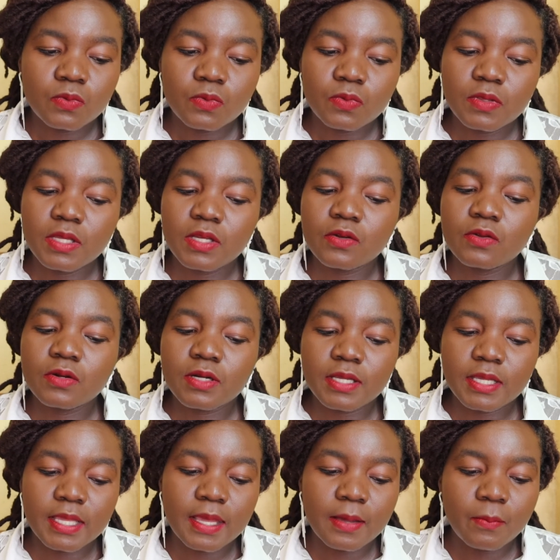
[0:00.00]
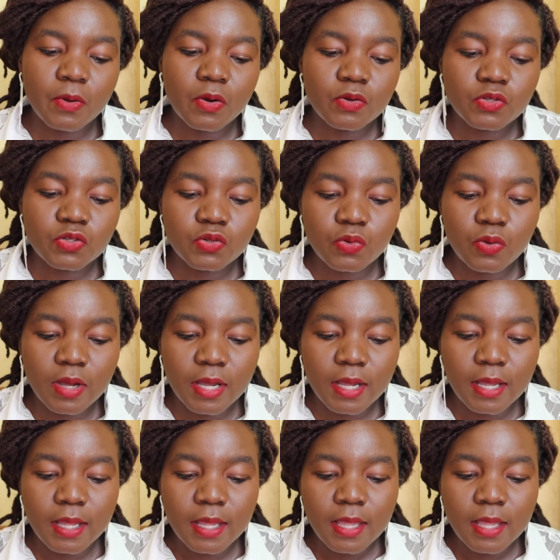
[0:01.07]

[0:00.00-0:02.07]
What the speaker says: They don't care about your